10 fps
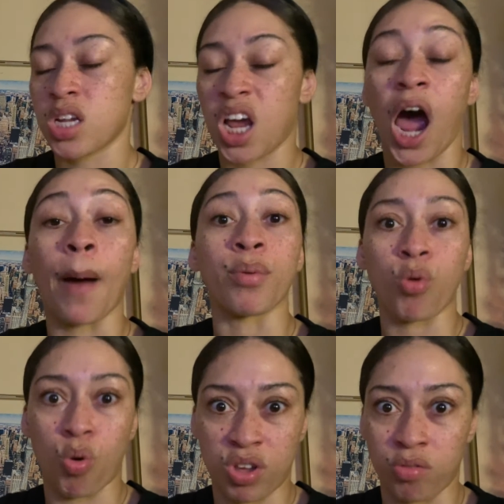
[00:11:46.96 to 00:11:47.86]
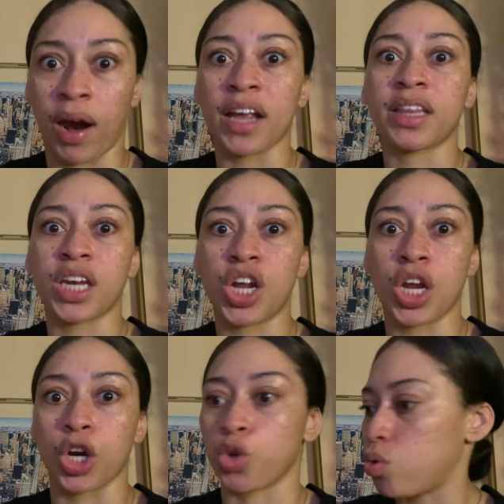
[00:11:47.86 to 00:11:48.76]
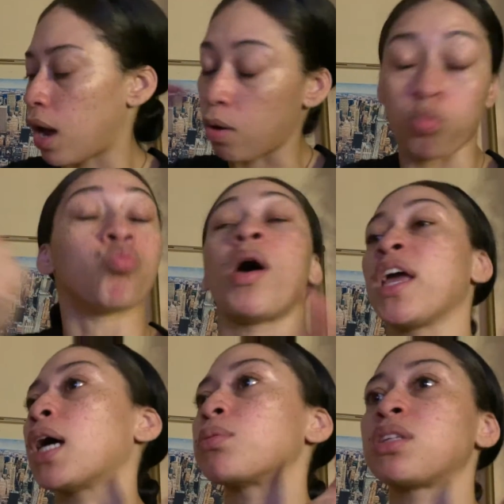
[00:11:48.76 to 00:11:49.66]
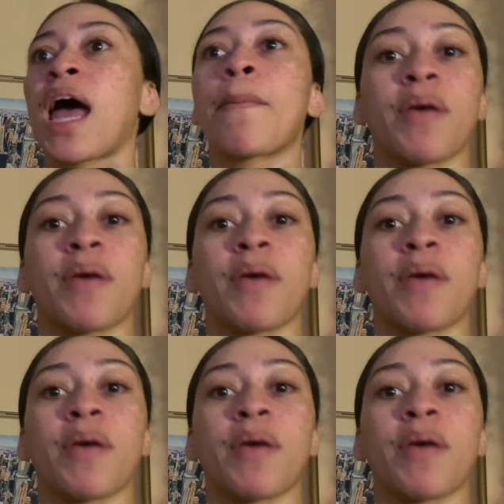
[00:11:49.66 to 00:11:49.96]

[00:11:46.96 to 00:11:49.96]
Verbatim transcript: I broke it right then and there. You gotta wake up, snap